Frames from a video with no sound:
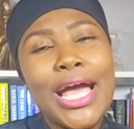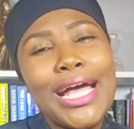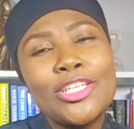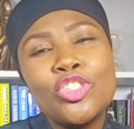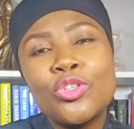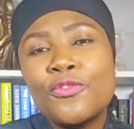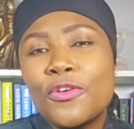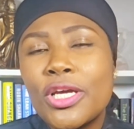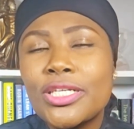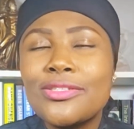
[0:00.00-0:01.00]
And don't
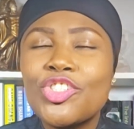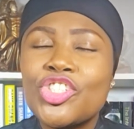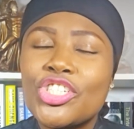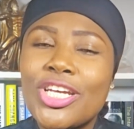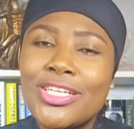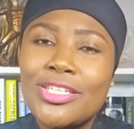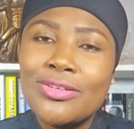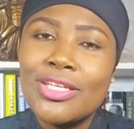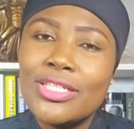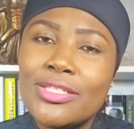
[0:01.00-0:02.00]
forget to
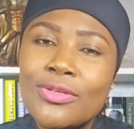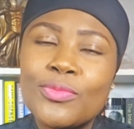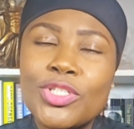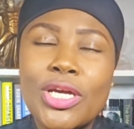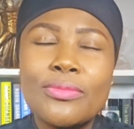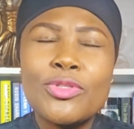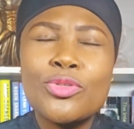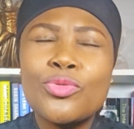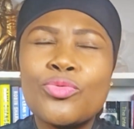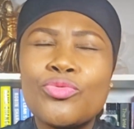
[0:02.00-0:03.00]
schedule in some time
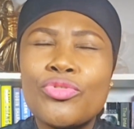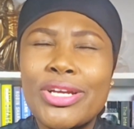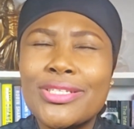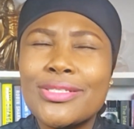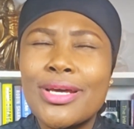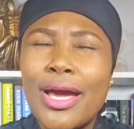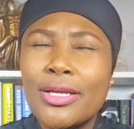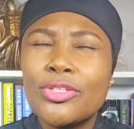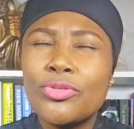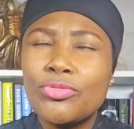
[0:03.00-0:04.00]
to rest
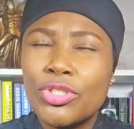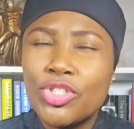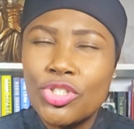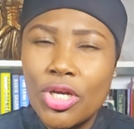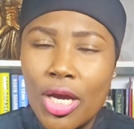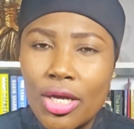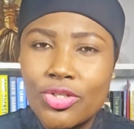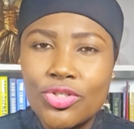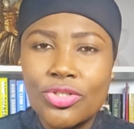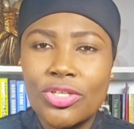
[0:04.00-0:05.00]
and
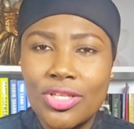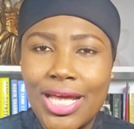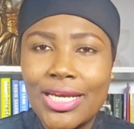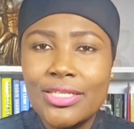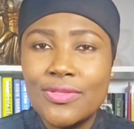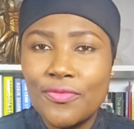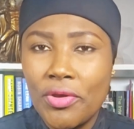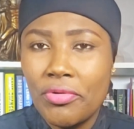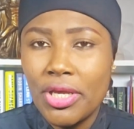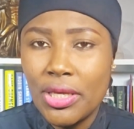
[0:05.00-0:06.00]
recharge. That is
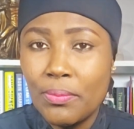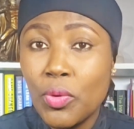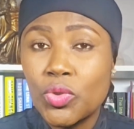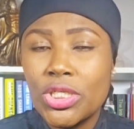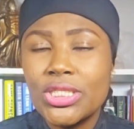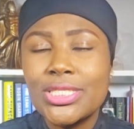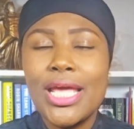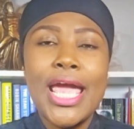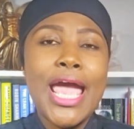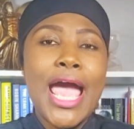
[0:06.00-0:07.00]
very important.
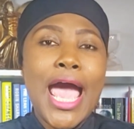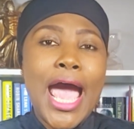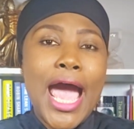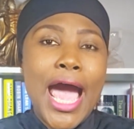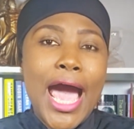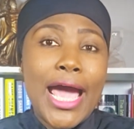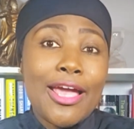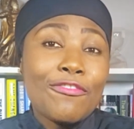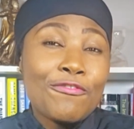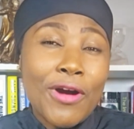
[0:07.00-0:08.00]
I
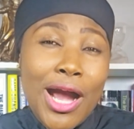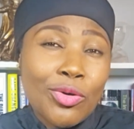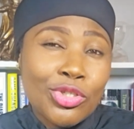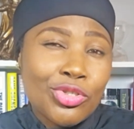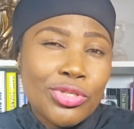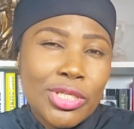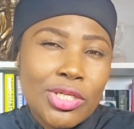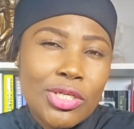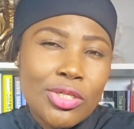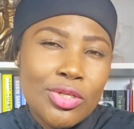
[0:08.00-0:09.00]
have found
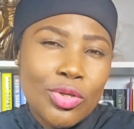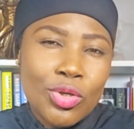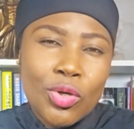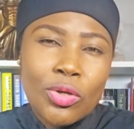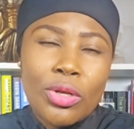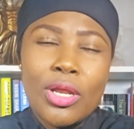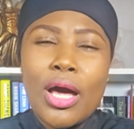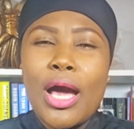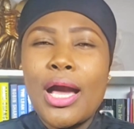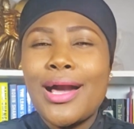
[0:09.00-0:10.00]
using Google
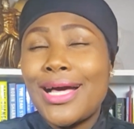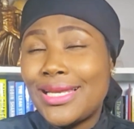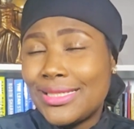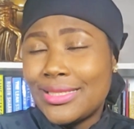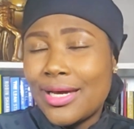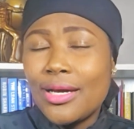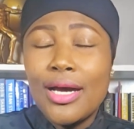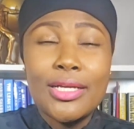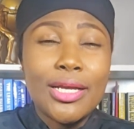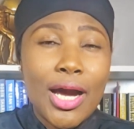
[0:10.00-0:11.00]
Calendar
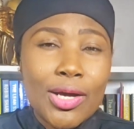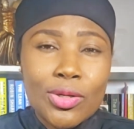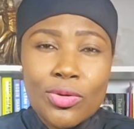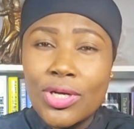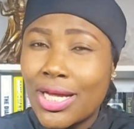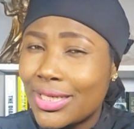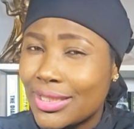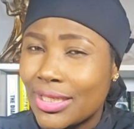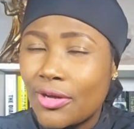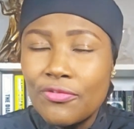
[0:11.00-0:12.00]
and Outlook
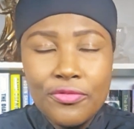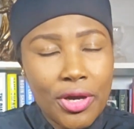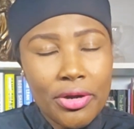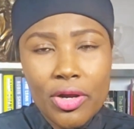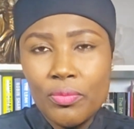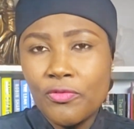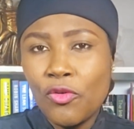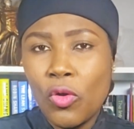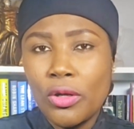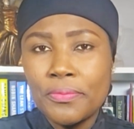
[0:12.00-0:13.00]
Calendar very
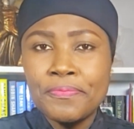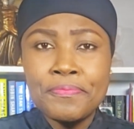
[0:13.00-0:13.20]
helpful.